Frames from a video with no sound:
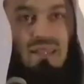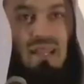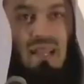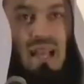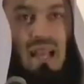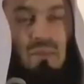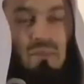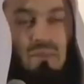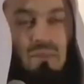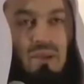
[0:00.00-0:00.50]

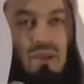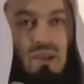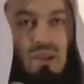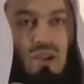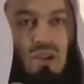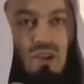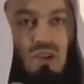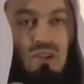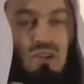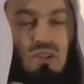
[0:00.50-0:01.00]
Islam
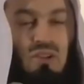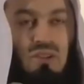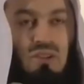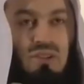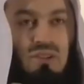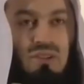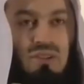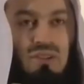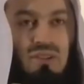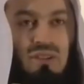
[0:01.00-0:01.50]

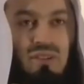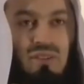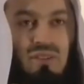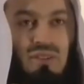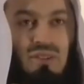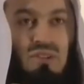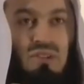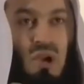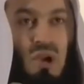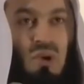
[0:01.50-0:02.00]

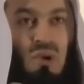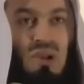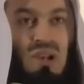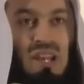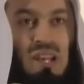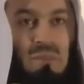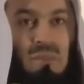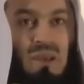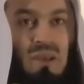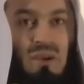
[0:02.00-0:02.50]

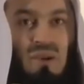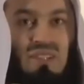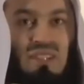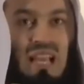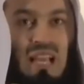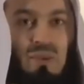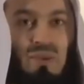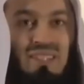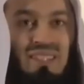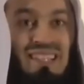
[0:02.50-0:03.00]
solely because
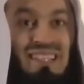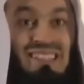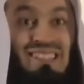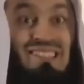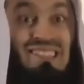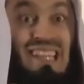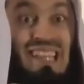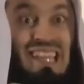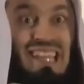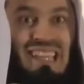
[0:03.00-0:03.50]
I was
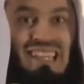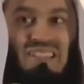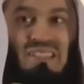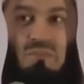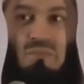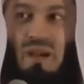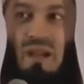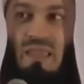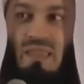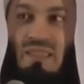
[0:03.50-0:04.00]

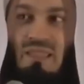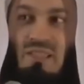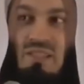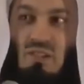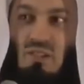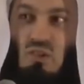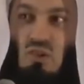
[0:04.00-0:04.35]
intrigued by this